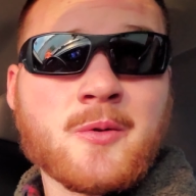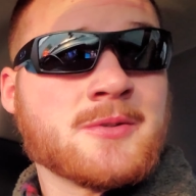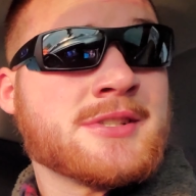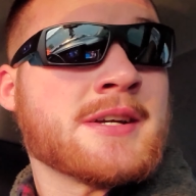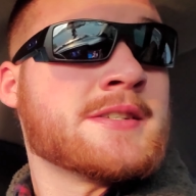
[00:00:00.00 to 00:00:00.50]
There
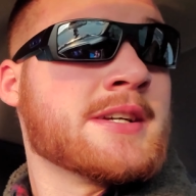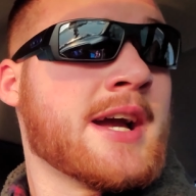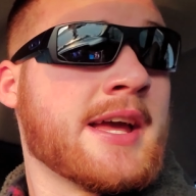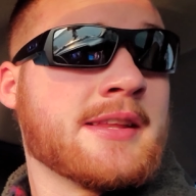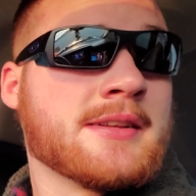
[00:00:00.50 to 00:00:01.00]
was actually a
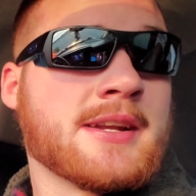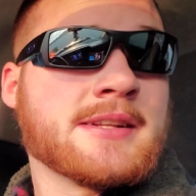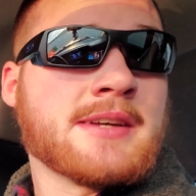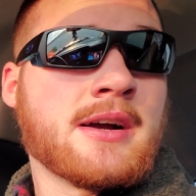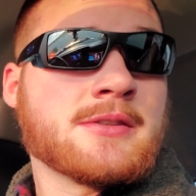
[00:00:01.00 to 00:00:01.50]
guy in there that I
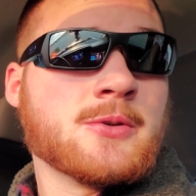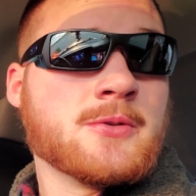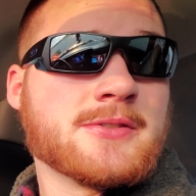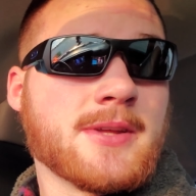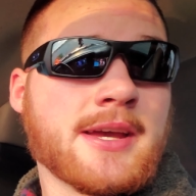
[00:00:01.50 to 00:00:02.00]
talked to.
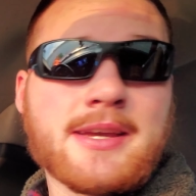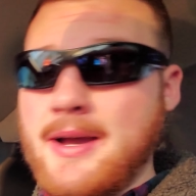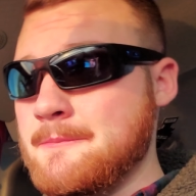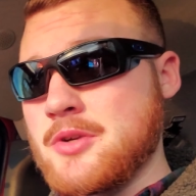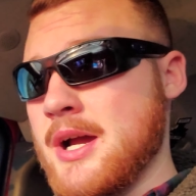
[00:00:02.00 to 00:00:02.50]
He's like,
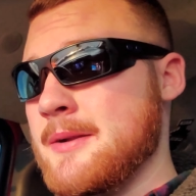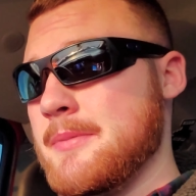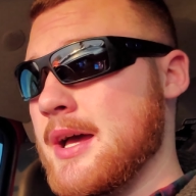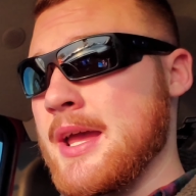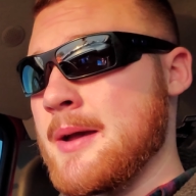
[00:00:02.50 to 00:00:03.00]
I'm trying to
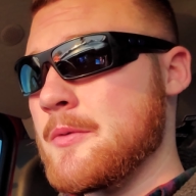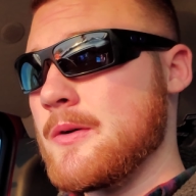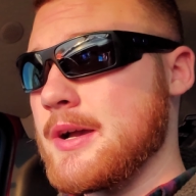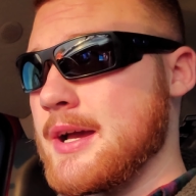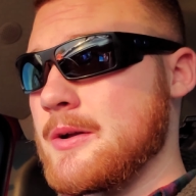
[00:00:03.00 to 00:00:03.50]
buy ammo.
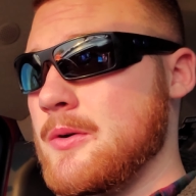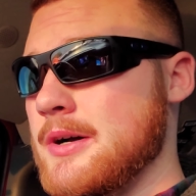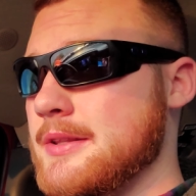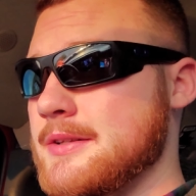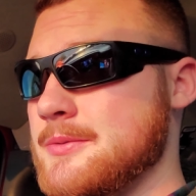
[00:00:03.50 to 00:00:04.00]
I got to go
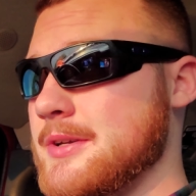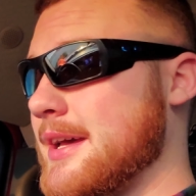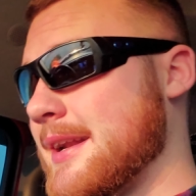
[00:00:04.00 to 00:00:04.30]
hunting this weekend.